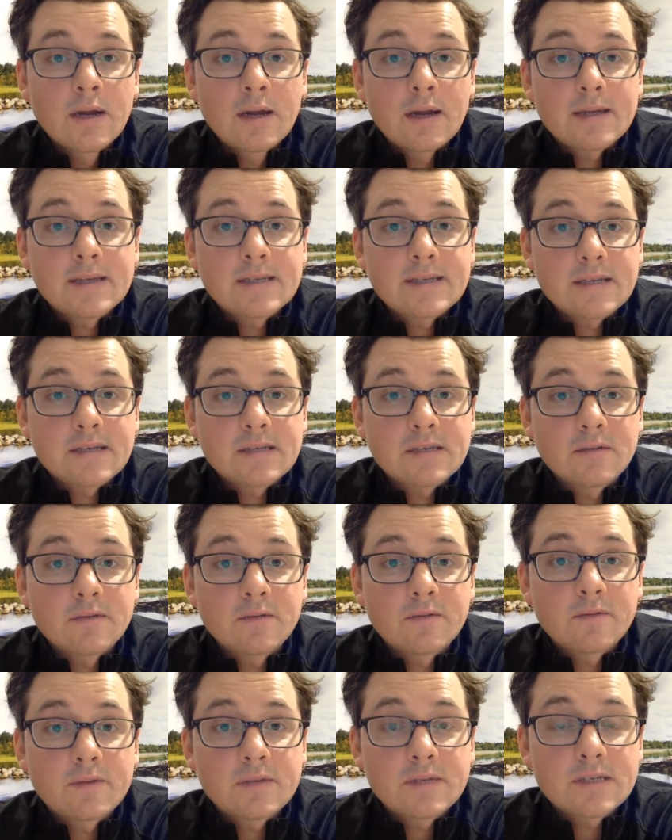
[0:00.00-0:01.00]

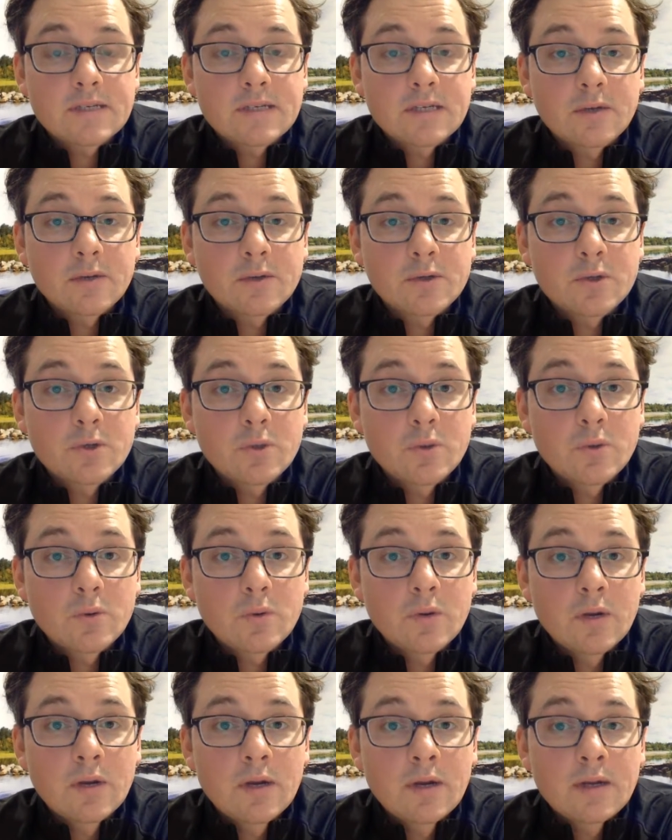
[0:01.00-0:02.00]
excessive CO2